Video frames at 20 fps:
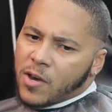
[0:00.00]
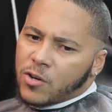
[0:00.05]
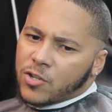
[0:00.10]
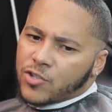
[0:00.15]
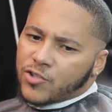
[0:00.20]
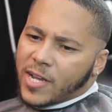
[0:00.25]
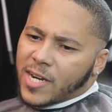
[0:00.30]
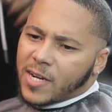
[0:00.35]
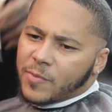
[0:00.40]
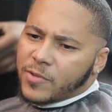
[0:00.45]
male
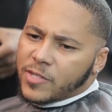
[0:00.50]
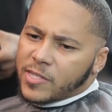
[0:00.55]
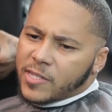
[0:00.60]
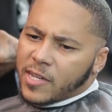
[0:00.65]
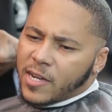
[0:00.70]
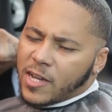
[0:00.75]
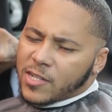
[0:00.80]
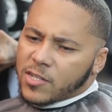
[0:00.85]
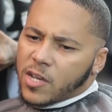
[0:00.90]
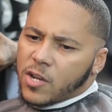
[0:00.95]
and trying to
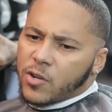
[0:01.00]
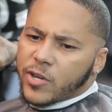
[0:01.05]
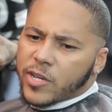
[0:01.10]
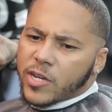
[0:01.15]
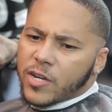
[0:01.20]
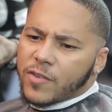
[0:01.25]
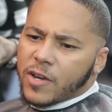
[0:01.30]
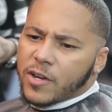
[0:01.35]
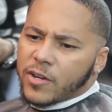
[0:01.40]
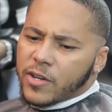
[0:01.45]
present, I started
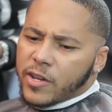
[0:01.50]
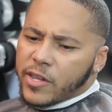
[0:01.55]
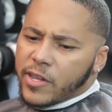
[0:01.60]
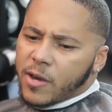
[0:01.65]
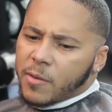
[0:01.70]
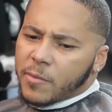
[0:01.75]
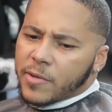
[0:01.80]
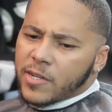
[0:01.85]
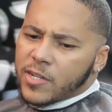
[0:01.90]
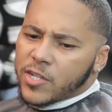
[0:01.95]
looking around
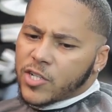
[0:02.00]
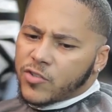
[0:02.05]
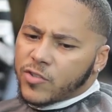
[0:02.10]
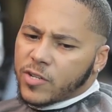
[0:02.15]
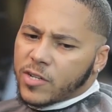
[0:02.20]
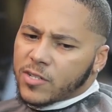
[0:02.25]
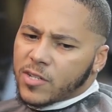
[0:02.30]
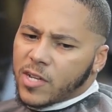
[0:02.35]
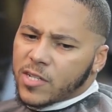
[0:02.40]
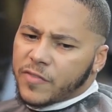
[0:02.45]
the
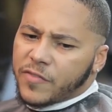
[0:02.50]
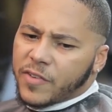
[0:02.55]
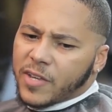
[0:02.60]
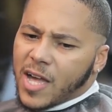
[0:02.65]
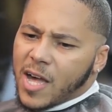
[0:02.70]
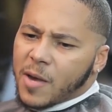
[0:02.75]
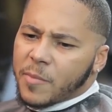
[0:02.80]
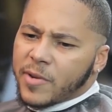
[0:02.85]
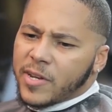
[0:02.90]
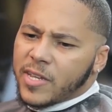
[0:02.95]
industry and I started
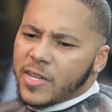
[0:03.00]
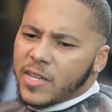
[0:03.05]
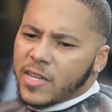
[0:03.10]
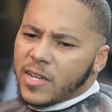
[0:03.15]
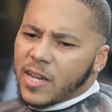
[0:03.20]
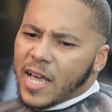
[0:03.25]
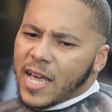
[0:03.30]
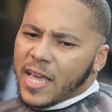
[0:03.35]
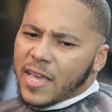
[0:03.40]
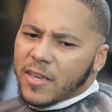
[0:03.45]
thinking, how
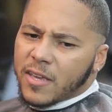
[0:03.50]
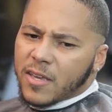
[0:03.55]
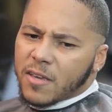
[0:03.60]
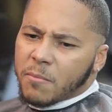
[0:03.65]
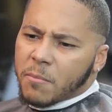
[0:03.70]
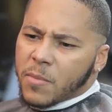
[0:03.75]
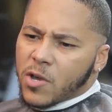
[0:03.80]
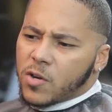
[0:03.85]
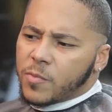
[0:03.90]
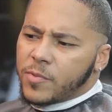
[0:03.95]
many
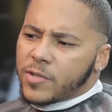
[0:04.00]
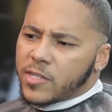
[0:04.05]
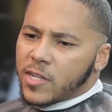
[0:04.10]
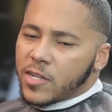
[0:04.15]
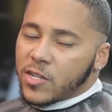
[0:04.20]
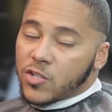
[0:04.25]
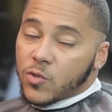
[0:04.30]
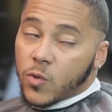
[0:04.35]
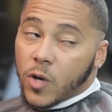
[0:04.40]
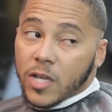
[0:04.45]
like male
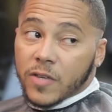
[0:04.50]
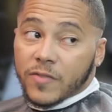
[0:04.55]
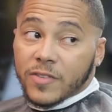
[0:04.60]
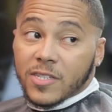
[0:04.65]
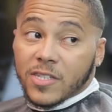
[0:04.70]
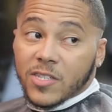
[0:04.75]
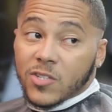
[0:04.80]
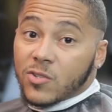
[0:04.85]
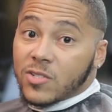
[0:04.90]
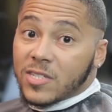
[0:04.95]
presenters do I
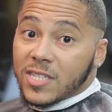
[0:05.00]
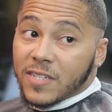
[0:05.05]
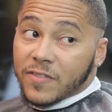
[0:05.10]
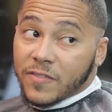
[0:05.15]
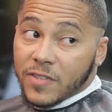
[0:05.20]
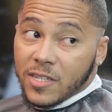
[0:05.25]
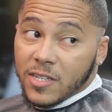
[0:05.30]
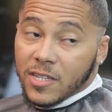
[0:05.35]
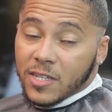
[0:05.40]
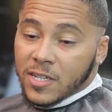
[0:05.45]
even see on
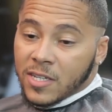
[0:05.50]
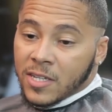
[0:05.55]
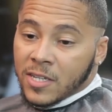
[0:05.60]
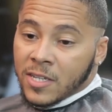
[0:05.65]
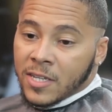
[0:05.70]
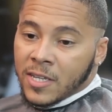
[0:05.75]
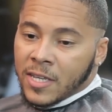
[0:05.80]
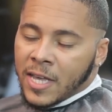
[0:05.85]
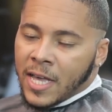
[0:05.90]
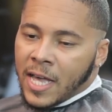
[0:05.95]
TV?
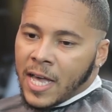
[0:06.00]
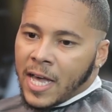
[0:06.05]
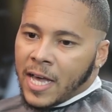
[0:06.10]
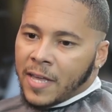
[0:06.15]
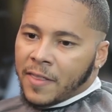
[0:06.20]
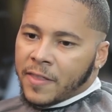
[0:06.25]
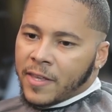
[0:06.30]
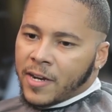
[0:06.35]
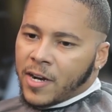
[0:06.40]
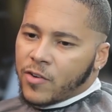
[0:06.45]

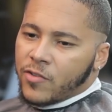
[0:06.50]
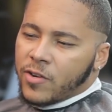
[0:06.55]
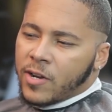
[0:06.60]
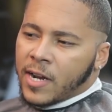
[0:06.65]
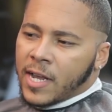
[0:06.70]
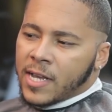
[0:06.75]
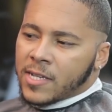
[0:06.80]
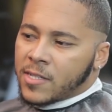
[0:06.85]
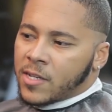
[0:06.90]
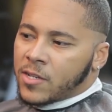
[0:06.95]
And then I
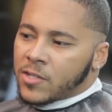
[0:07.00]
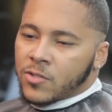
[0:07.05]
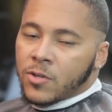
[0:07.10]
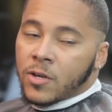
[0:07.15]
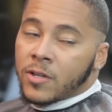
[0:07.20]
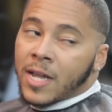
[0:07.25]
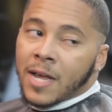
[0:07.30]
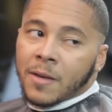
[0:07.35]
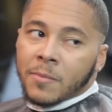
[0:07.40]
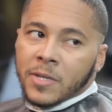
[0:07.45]
realised there's
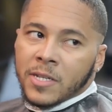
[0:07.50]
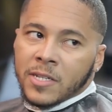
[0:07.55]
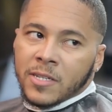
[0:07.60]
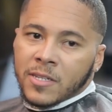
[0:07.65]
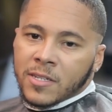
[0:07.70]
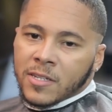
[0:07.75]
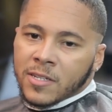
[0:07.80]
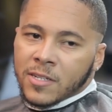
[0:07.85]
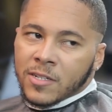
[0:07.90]
not that many.